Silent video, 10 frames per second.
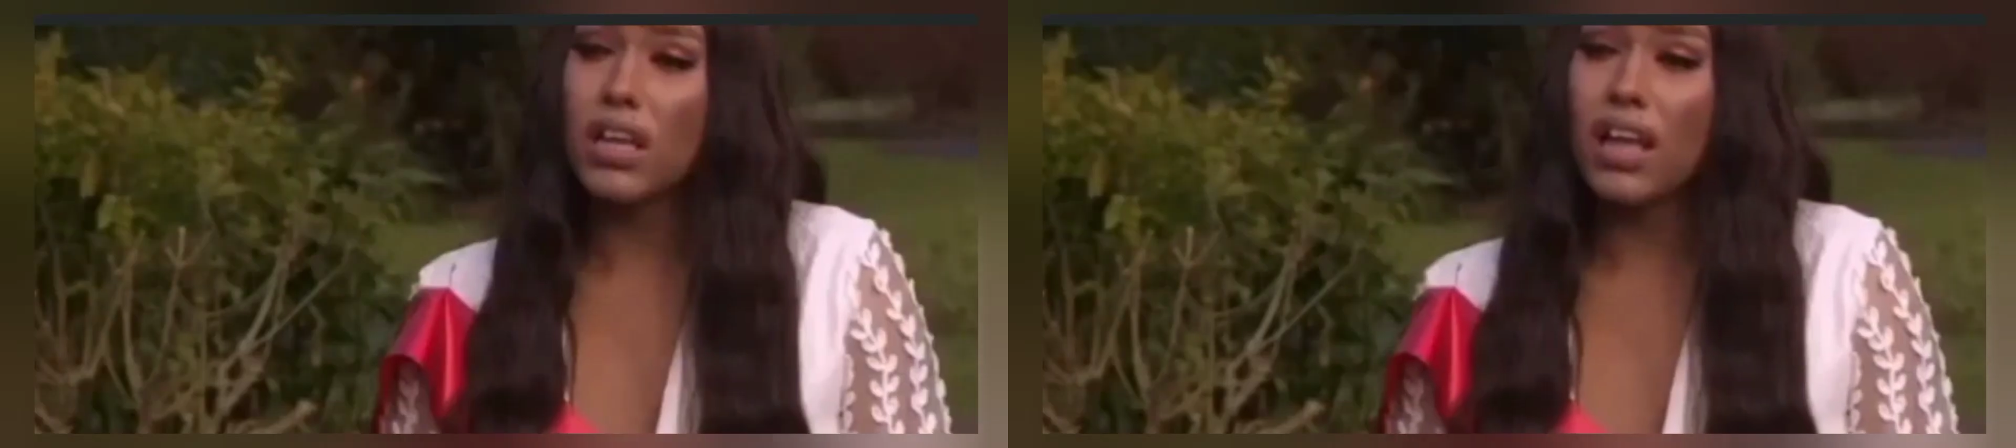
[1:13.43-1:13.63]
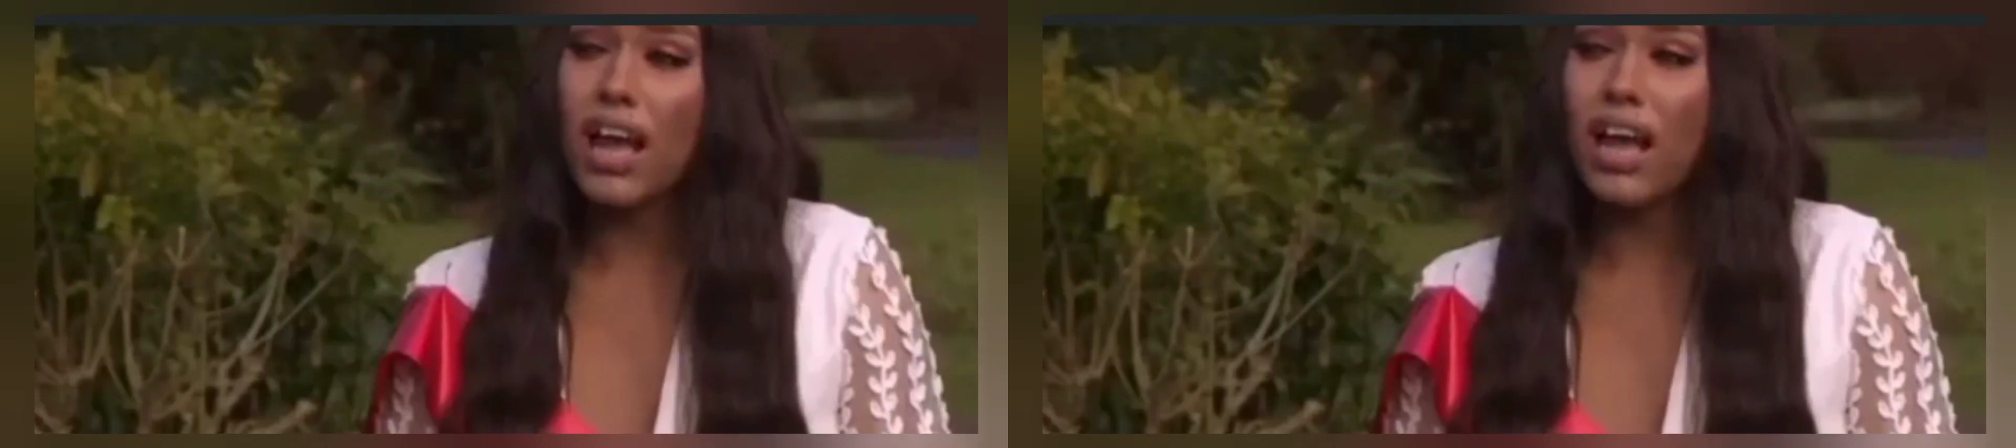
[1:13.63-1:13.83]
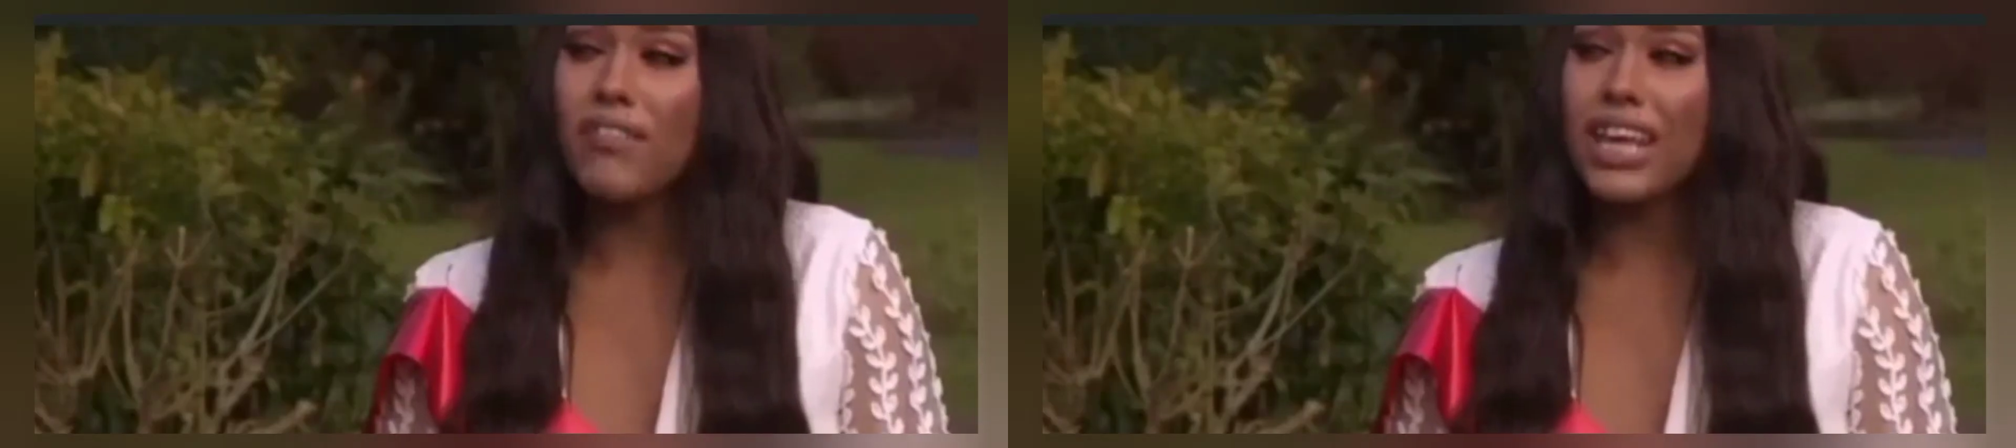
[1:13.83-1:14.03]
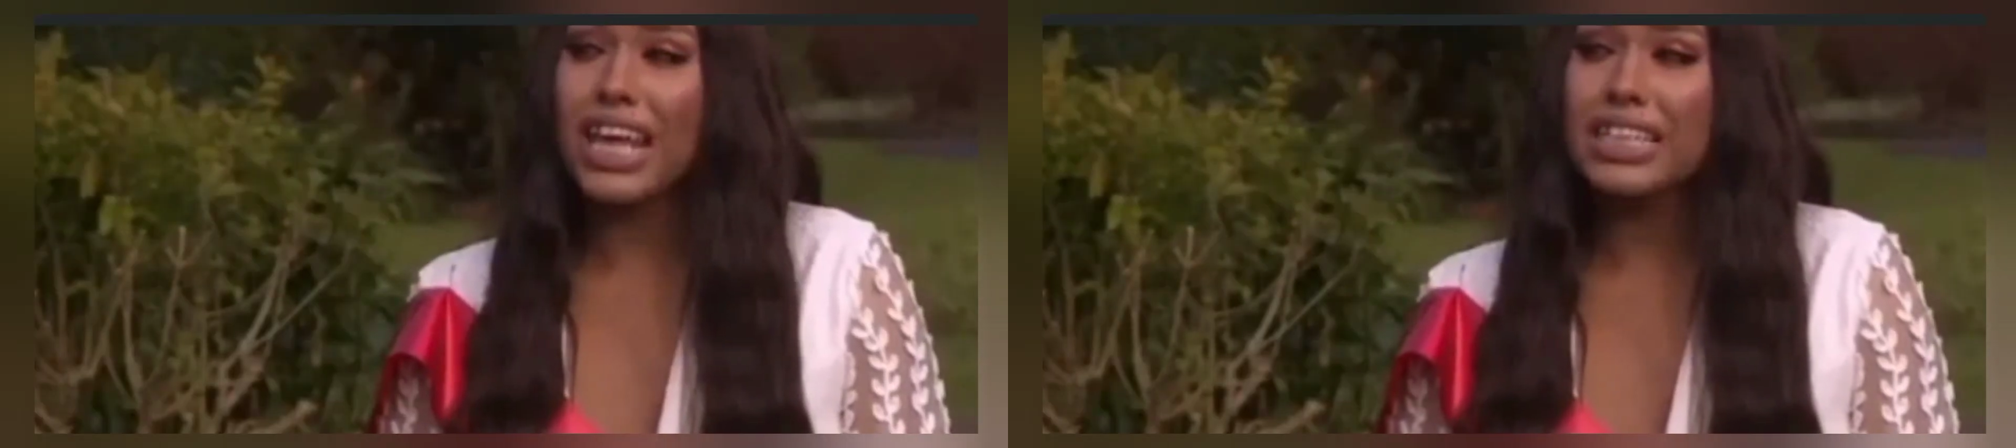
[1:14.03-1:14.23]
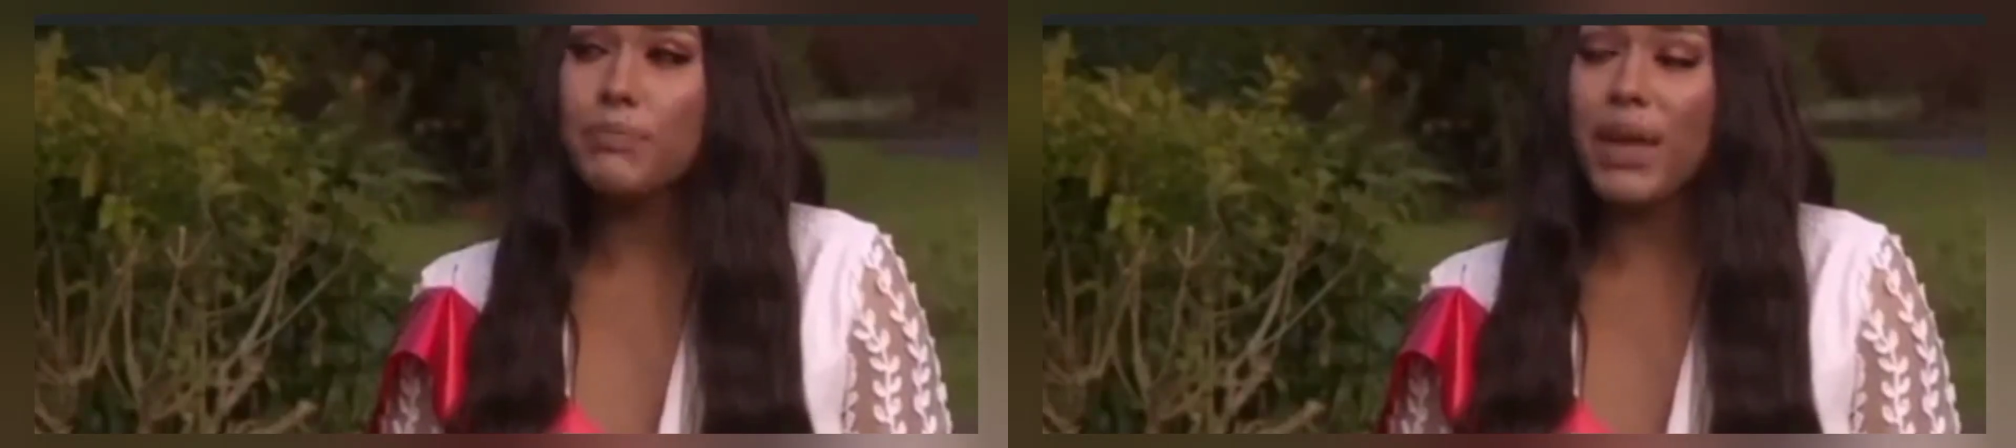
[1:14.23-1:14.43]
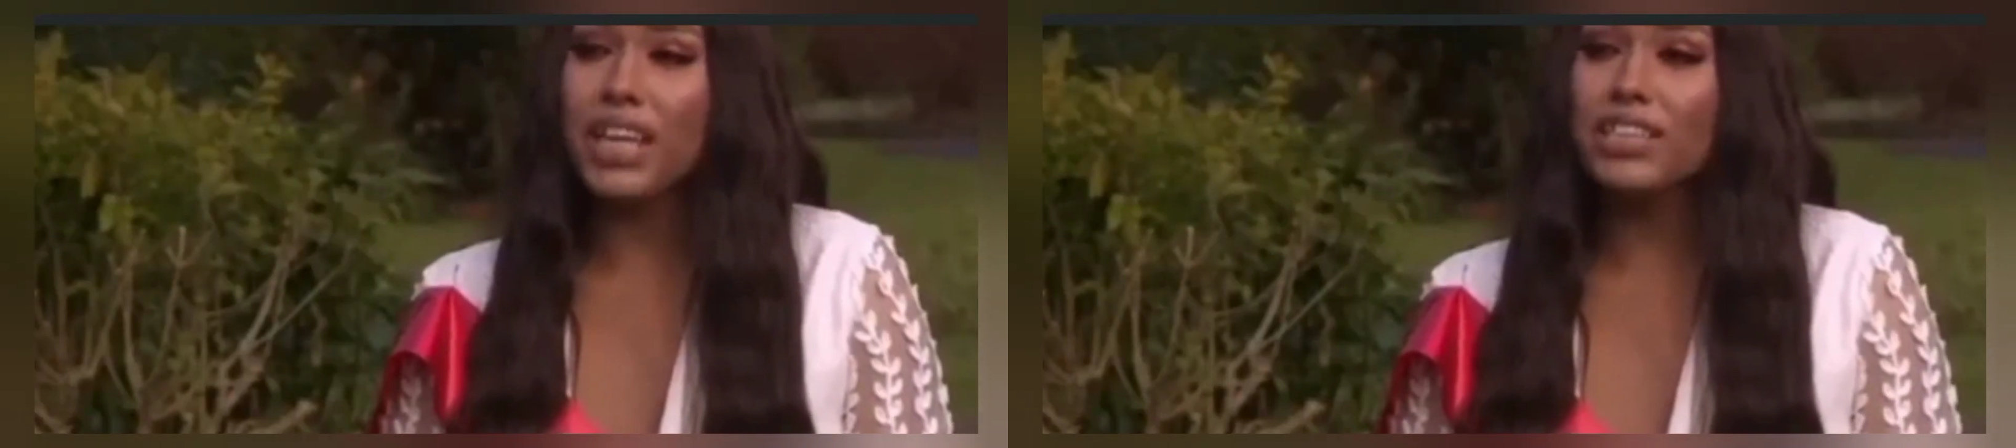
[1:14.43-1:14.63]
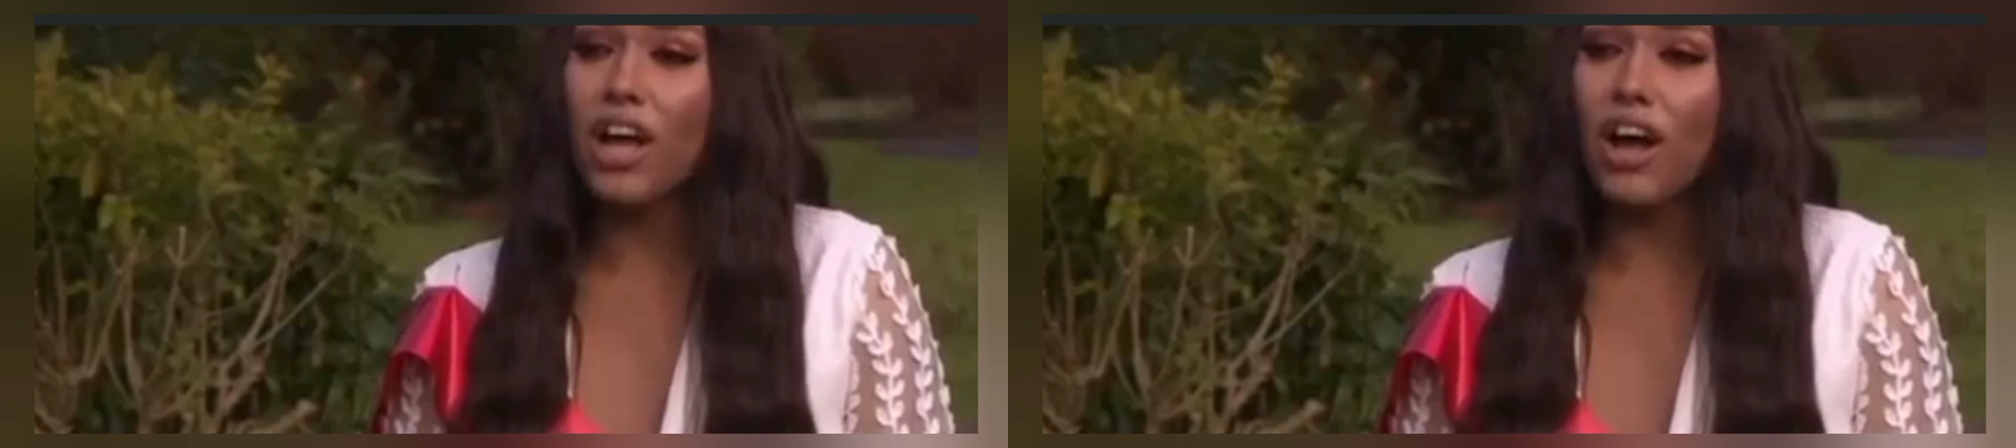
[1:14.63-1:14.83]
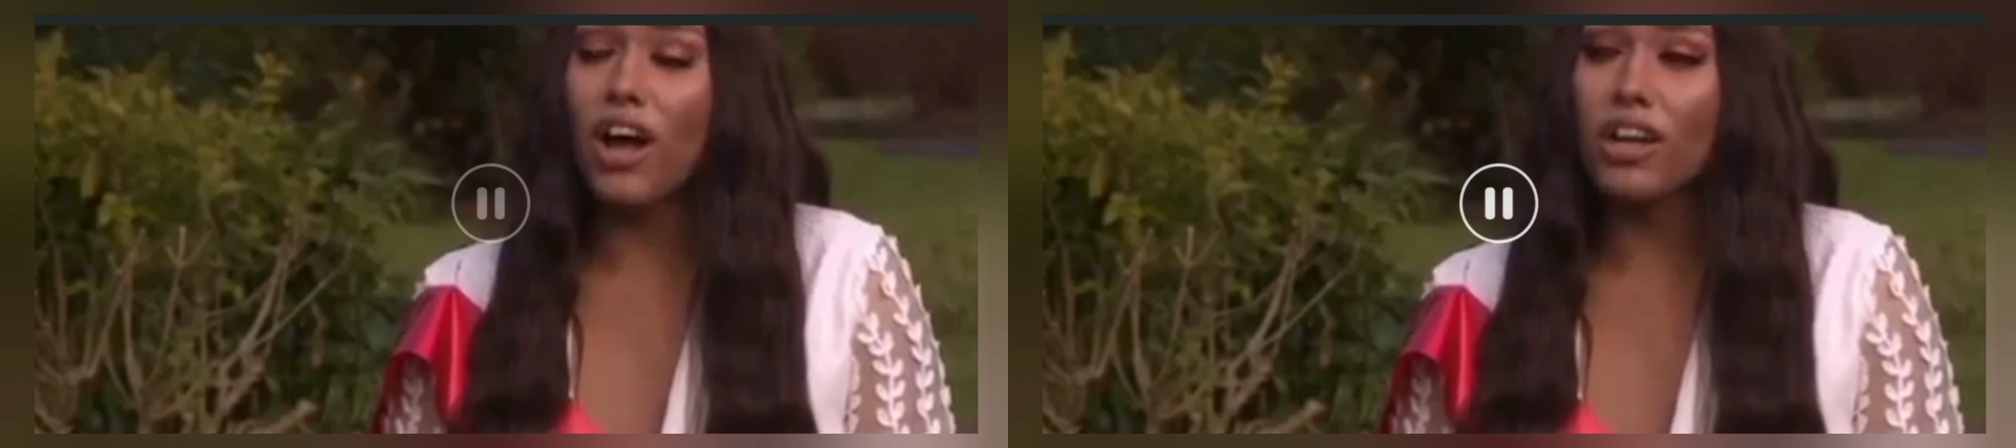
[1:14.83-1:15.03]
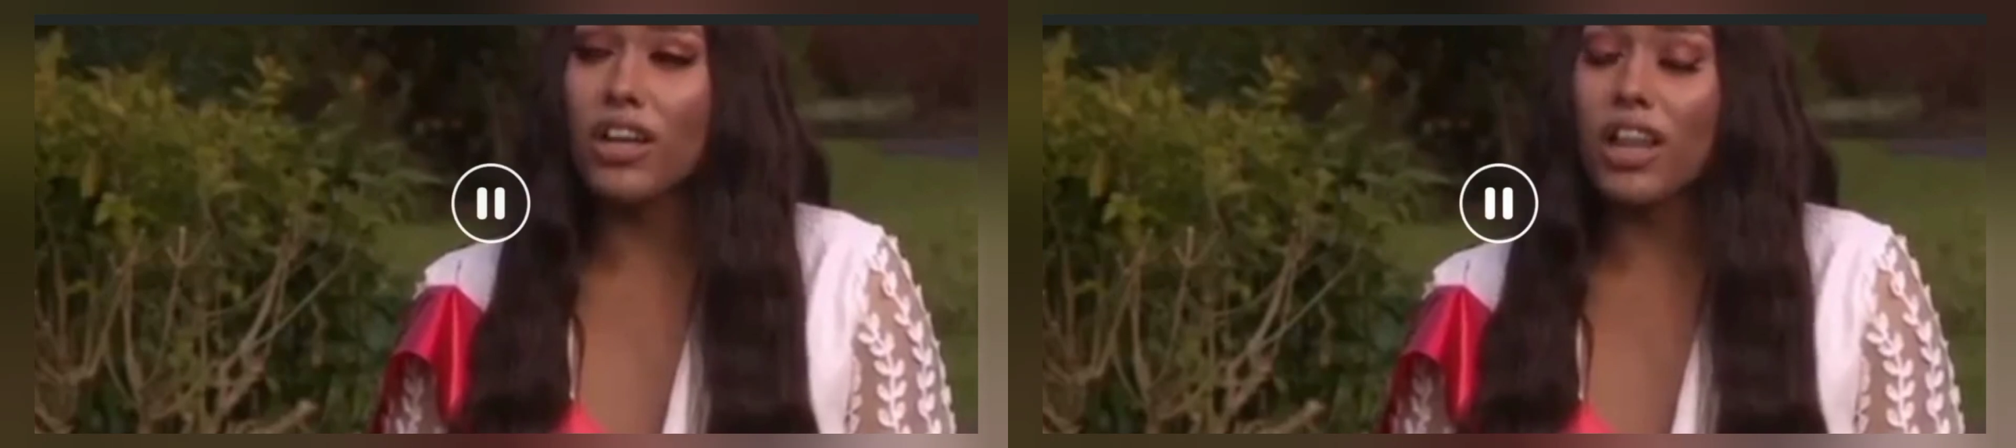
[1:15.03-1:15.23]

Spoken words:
I think it's based on